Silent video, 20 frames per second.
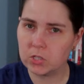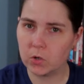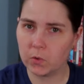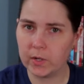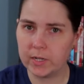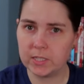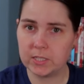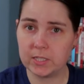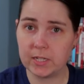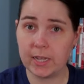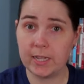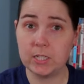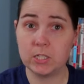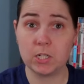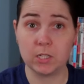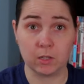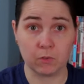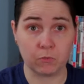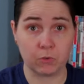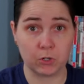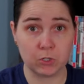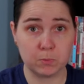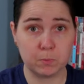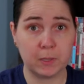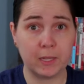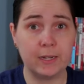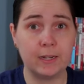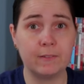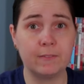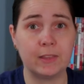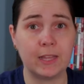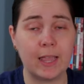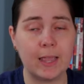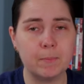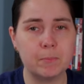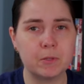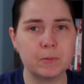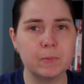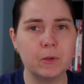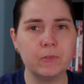story stage in the first Planet of the
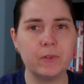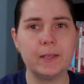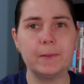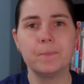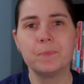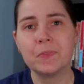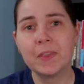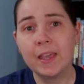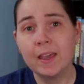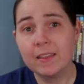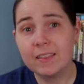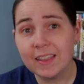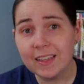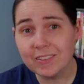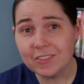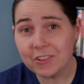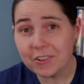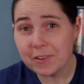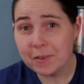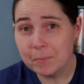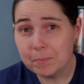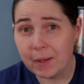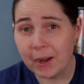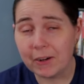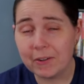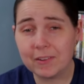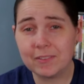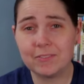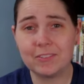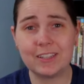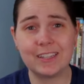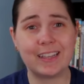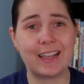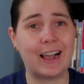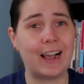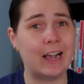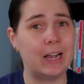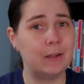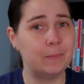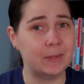Apes movie, things are comparatively
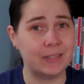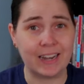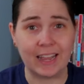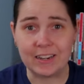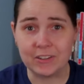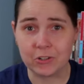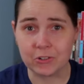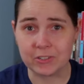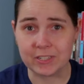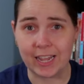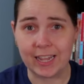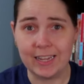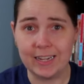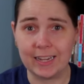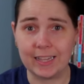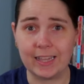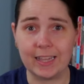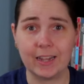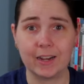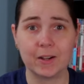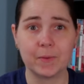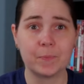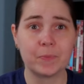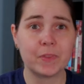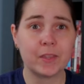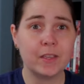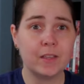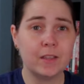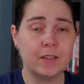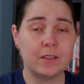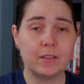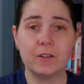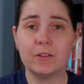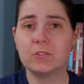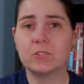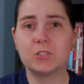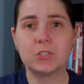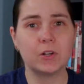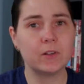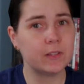calm and entertaining here. There are
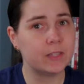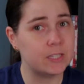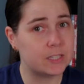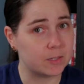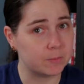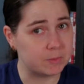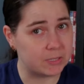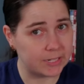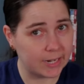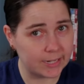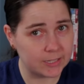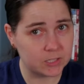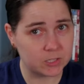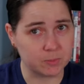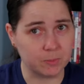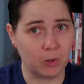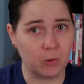certainly some tense